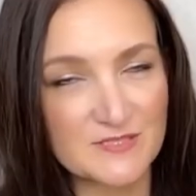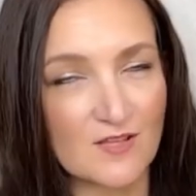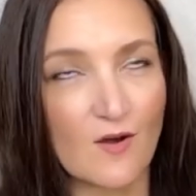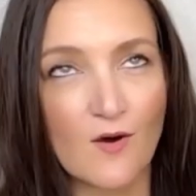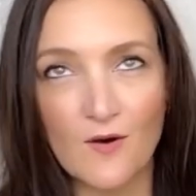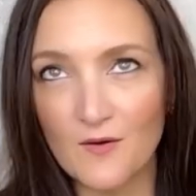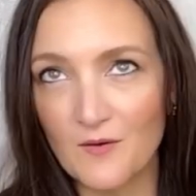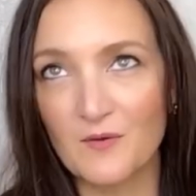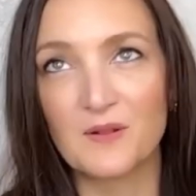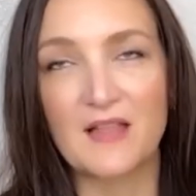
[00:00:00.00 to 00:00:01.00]
plus a
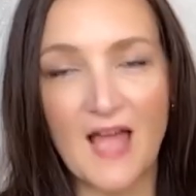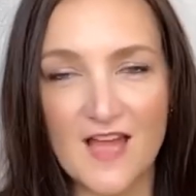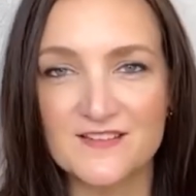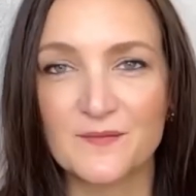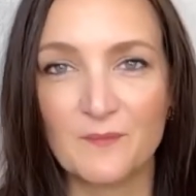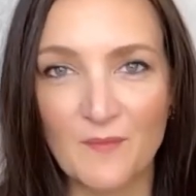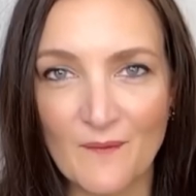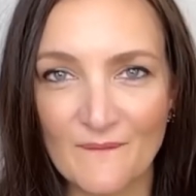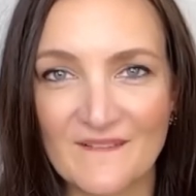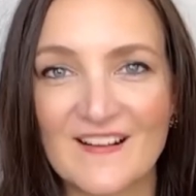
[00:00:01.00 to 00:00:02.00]
whole lot
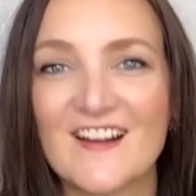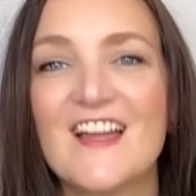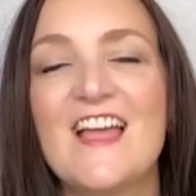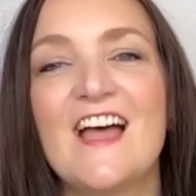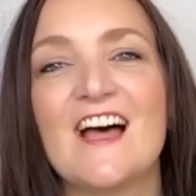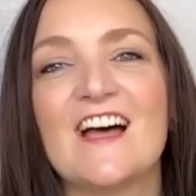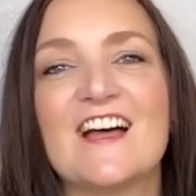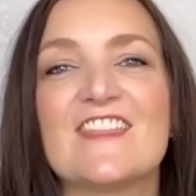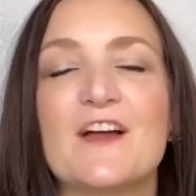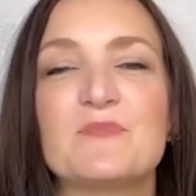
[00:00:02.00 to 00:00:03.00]
more, uh, I'll